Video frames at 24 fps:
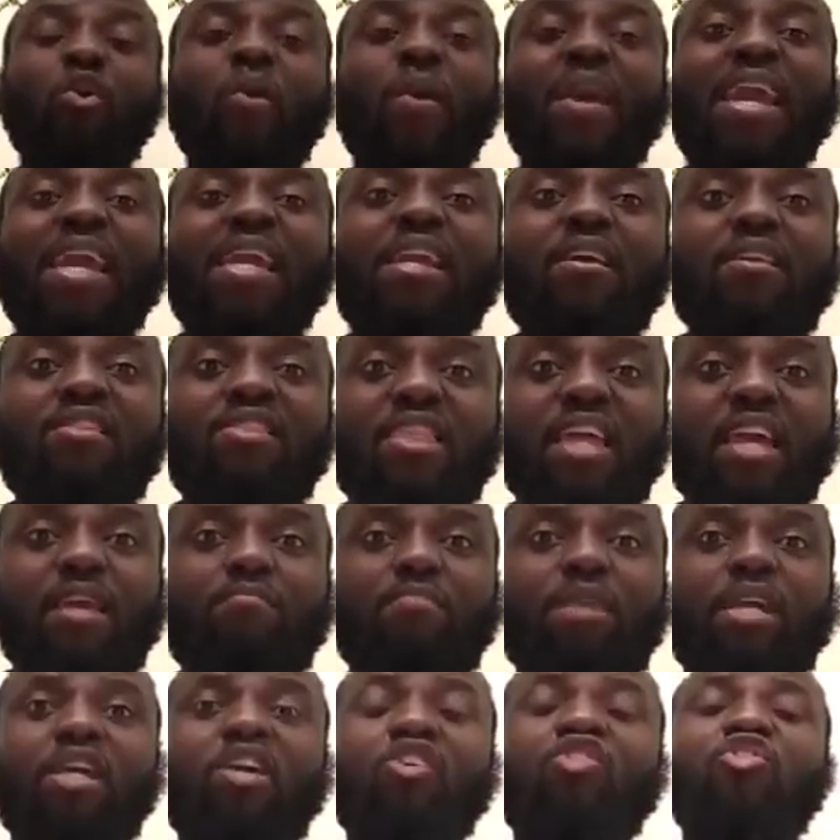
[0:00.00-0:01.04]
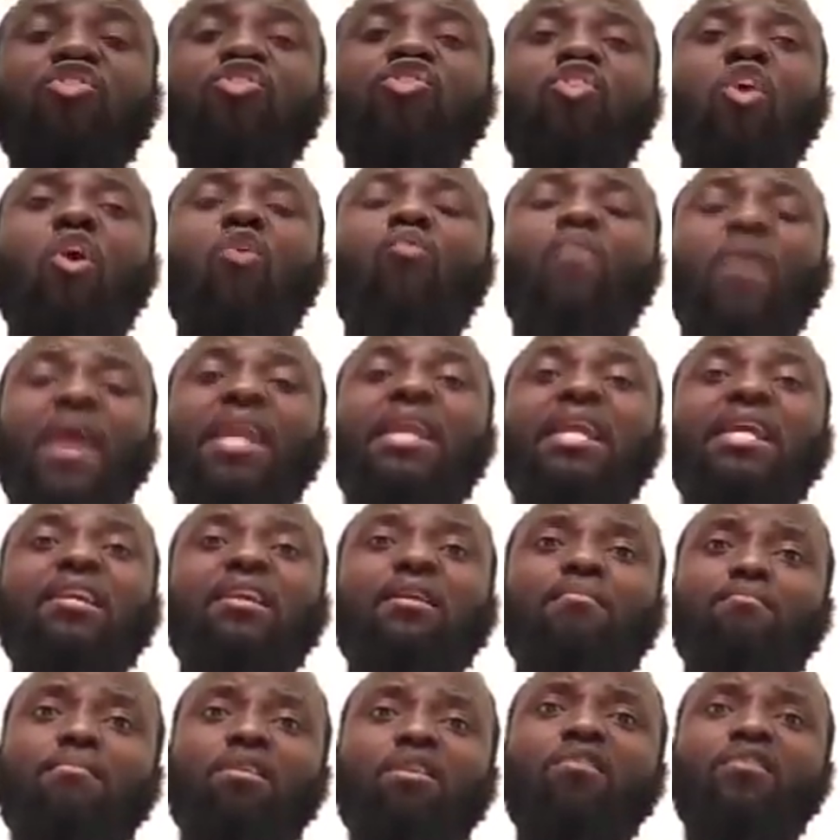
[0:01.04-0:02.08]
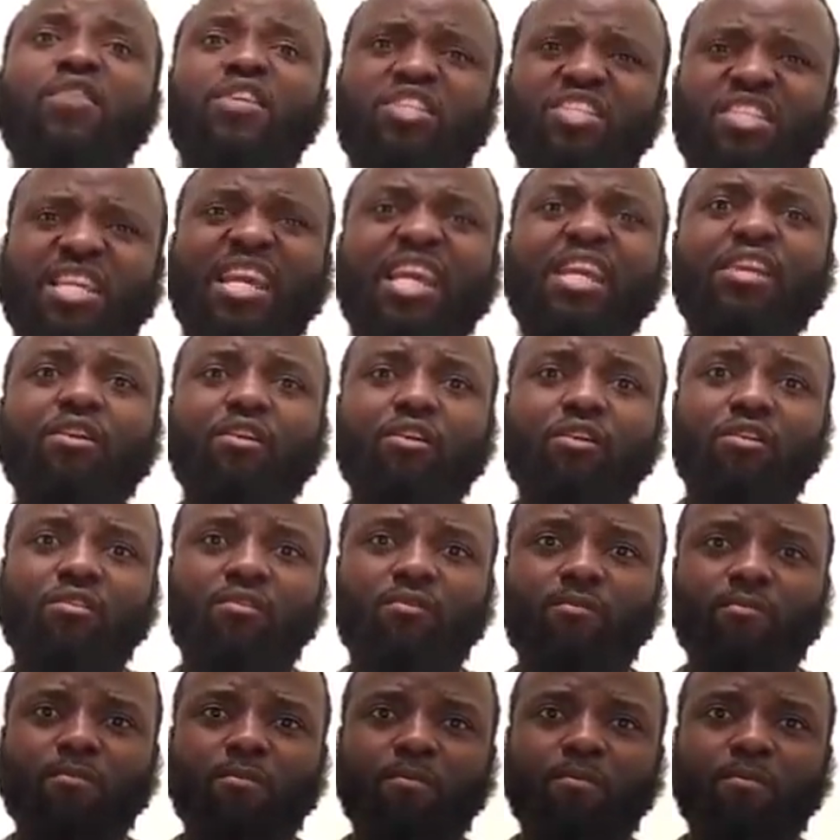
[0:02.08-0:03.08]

do anything because it's already in the movie theater.